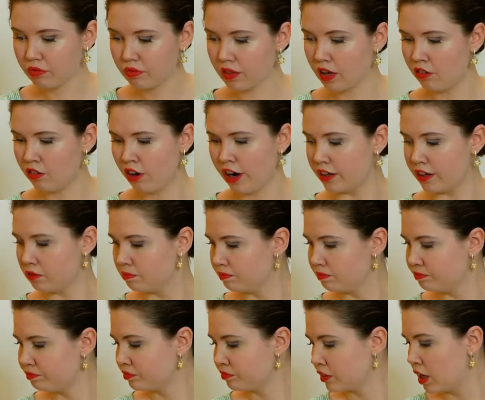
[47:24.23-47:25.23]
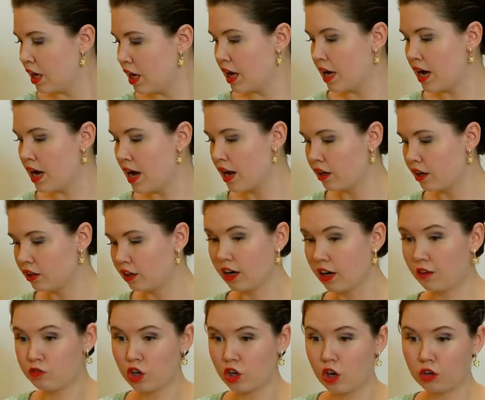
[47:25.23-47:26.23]
Right,
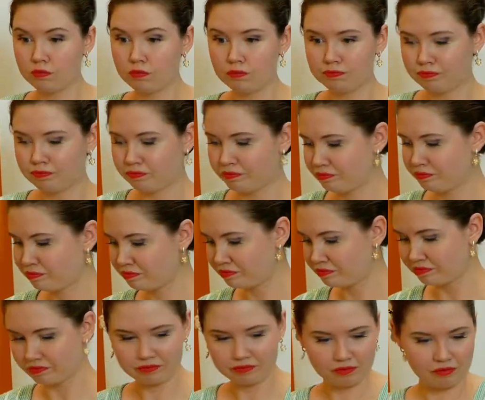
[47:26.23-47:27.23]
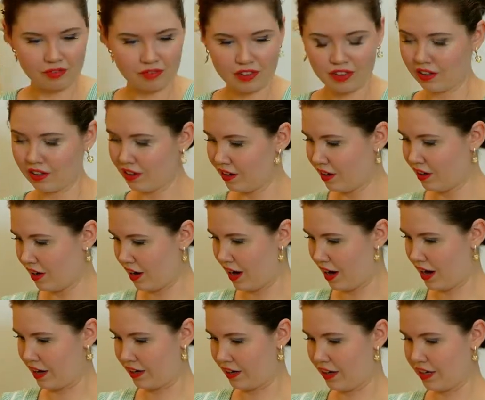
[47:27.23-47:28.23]
gloves on.
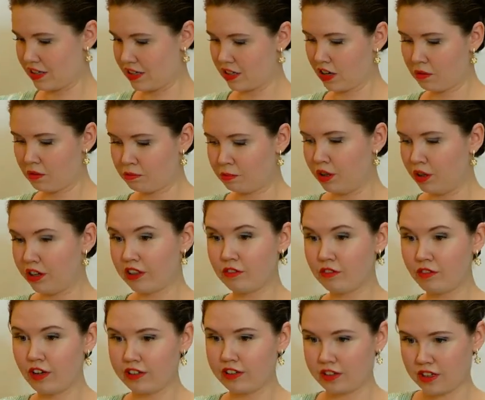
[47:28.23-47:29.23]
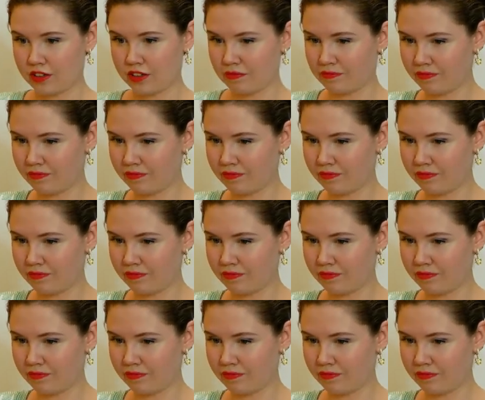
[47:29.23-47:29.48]
And let's start pulling the felt.